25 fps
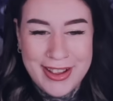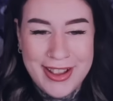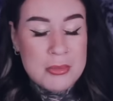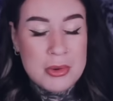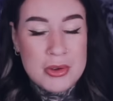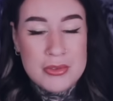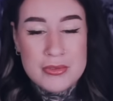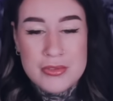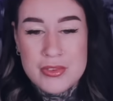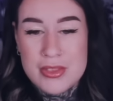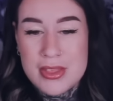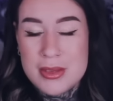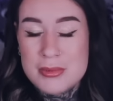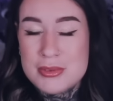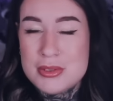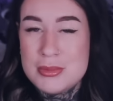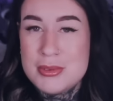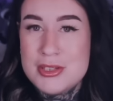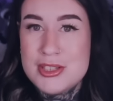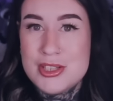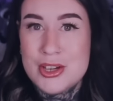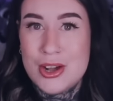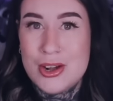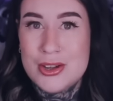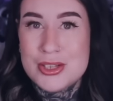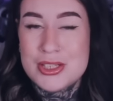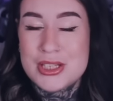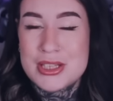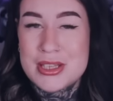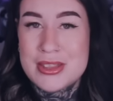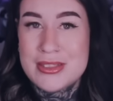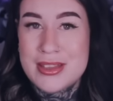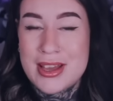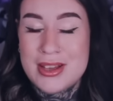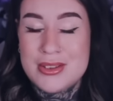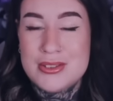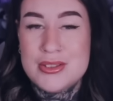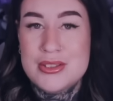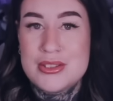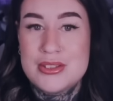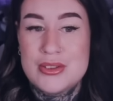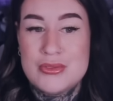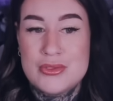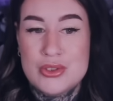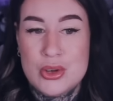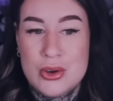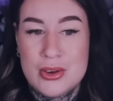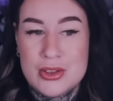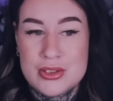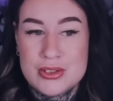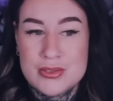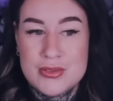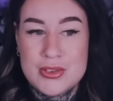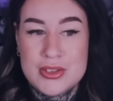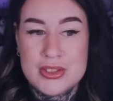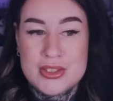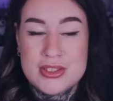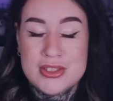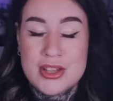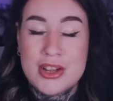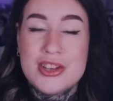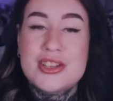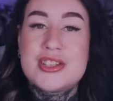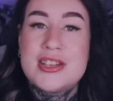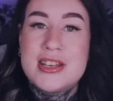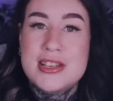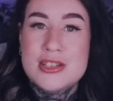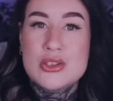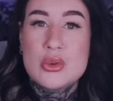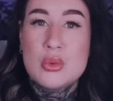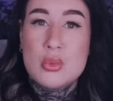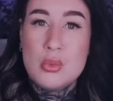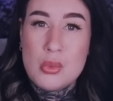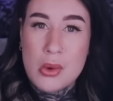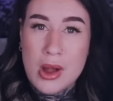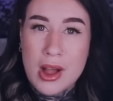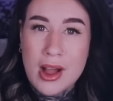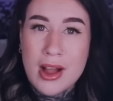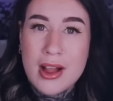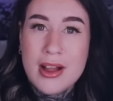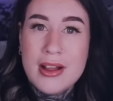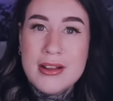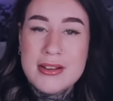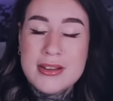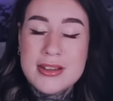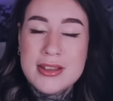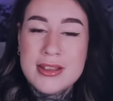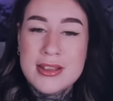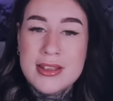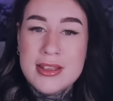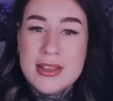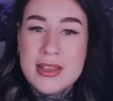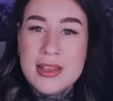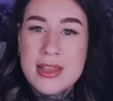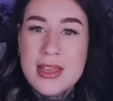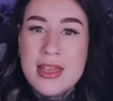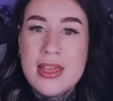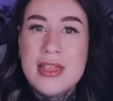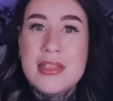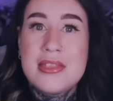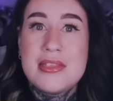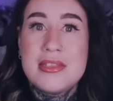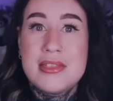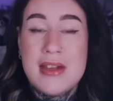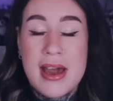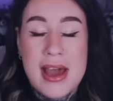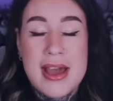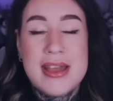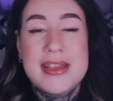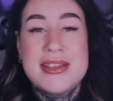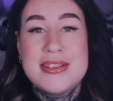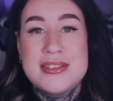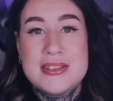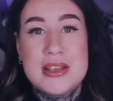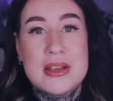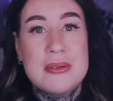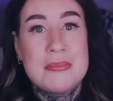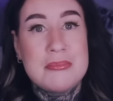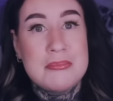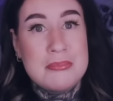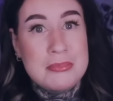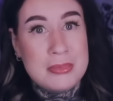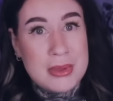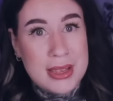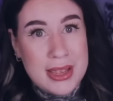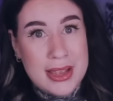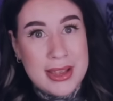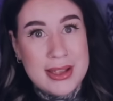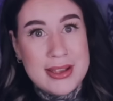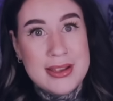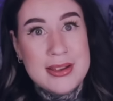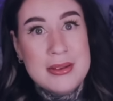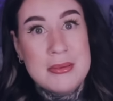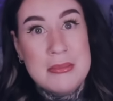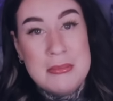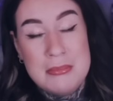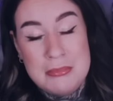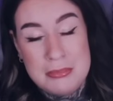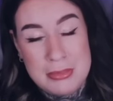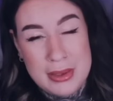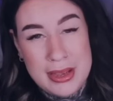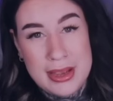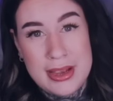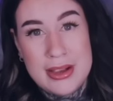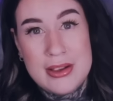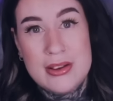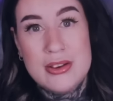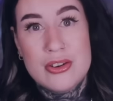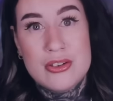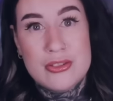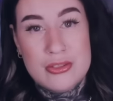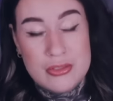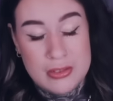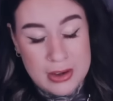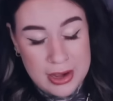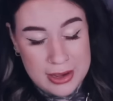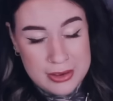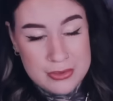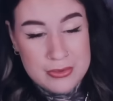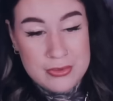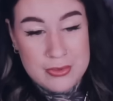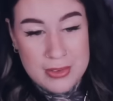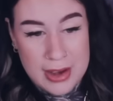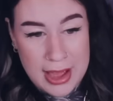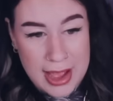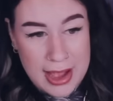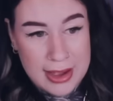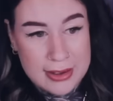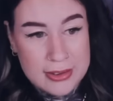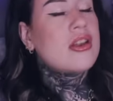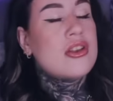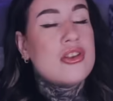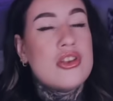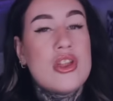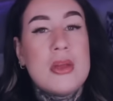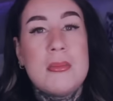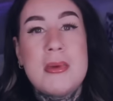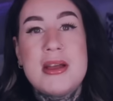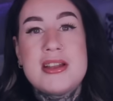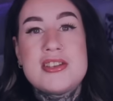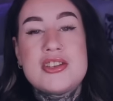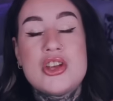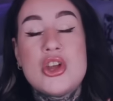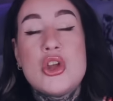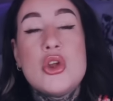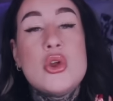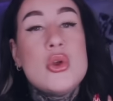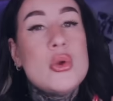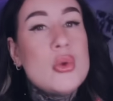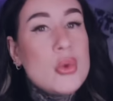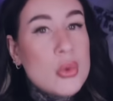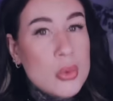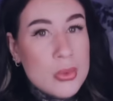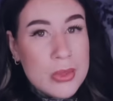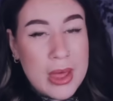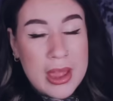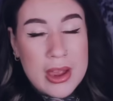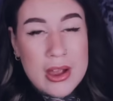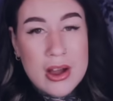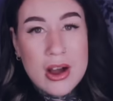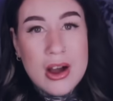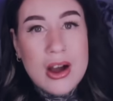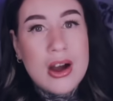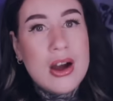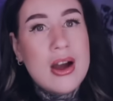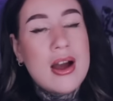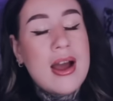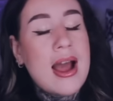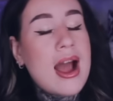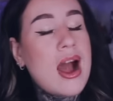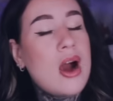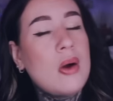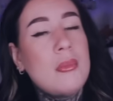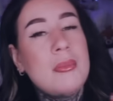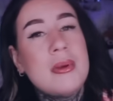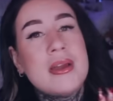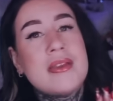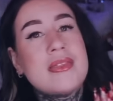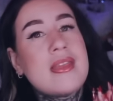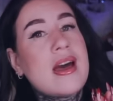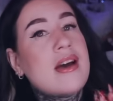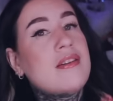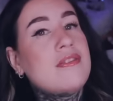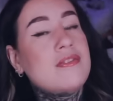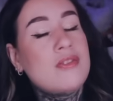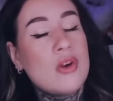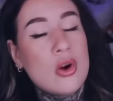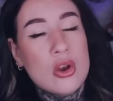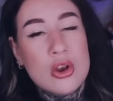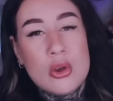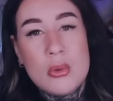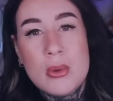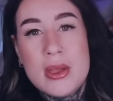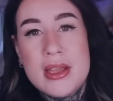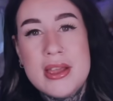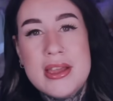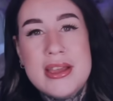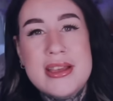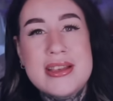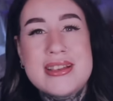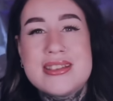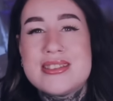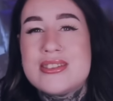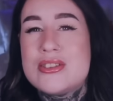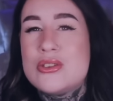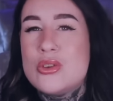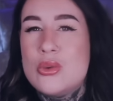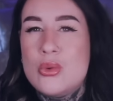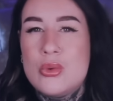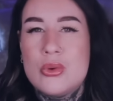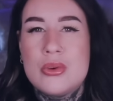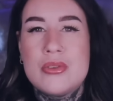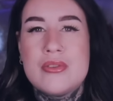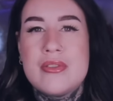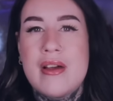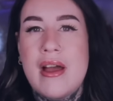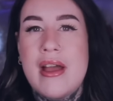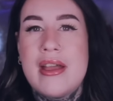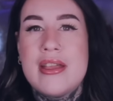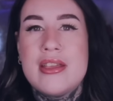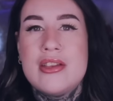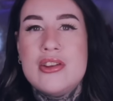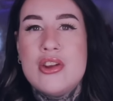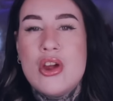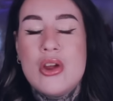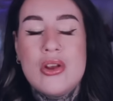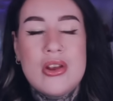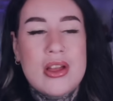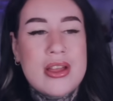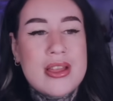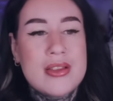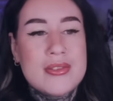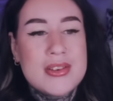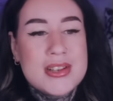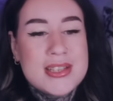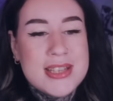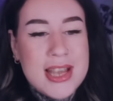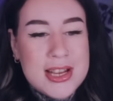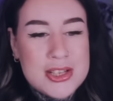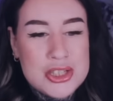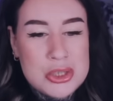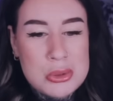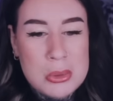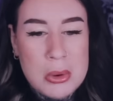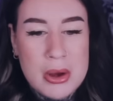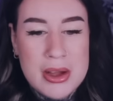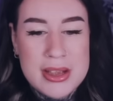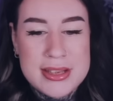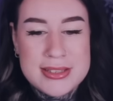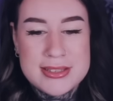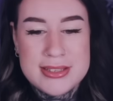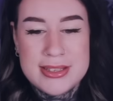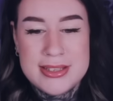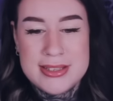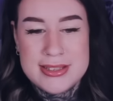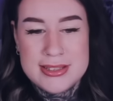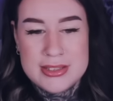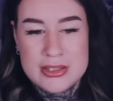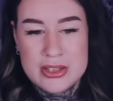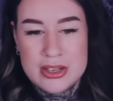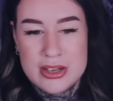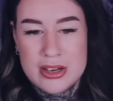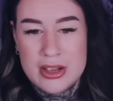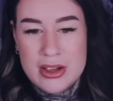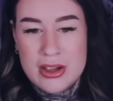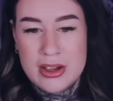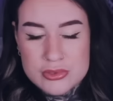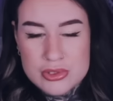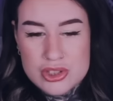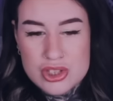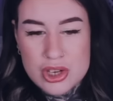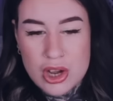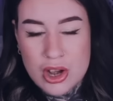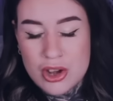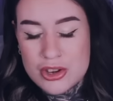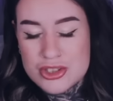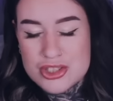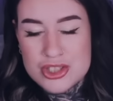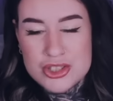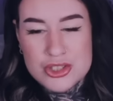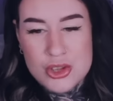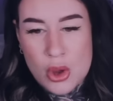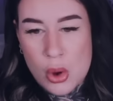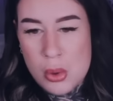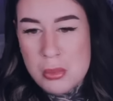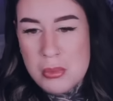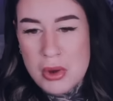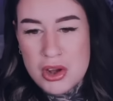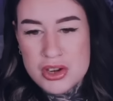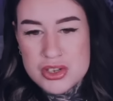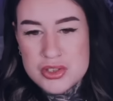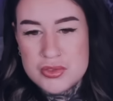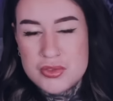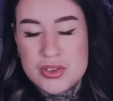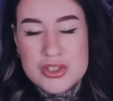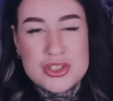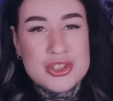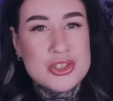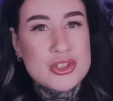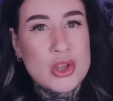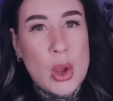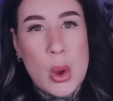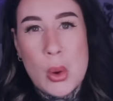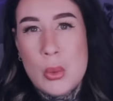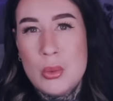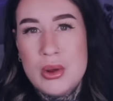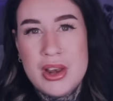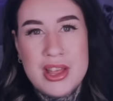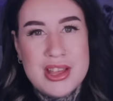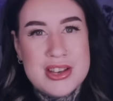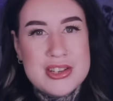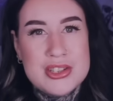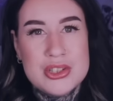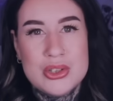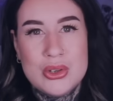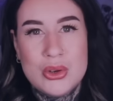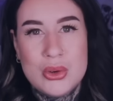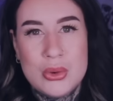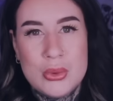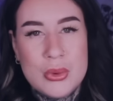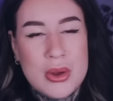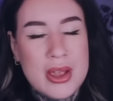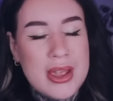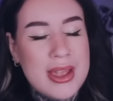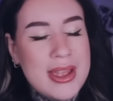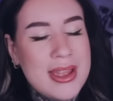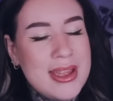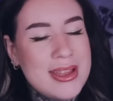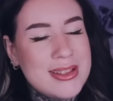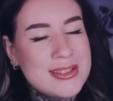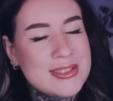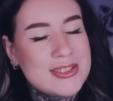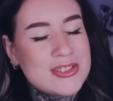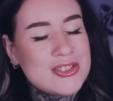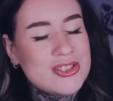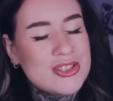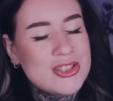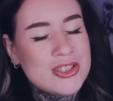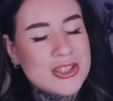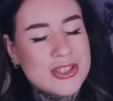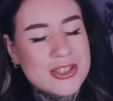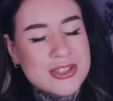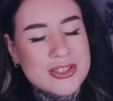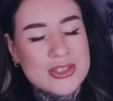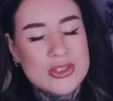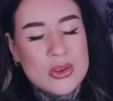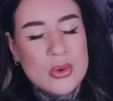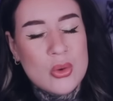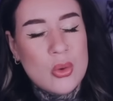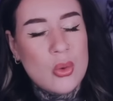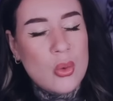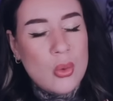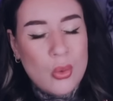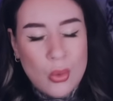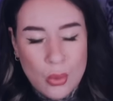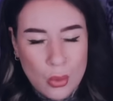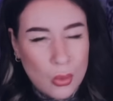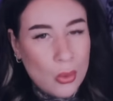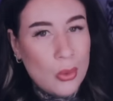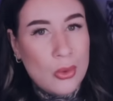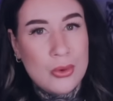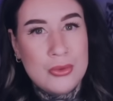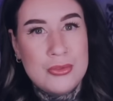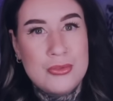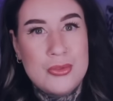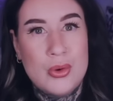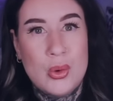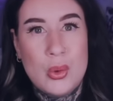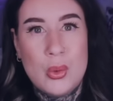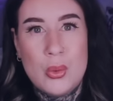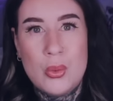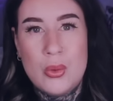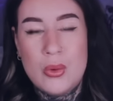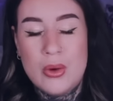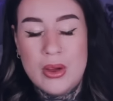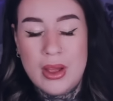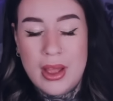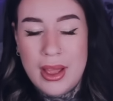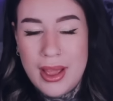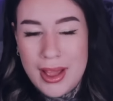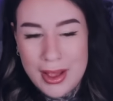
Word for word: But for them to be charging thousands of dollars for such little work, that is a big, big red flag. No matter who they are, how big their following is and all of that, you know, like if a tattoo artist is gonna charge so much for so little, it's just awful.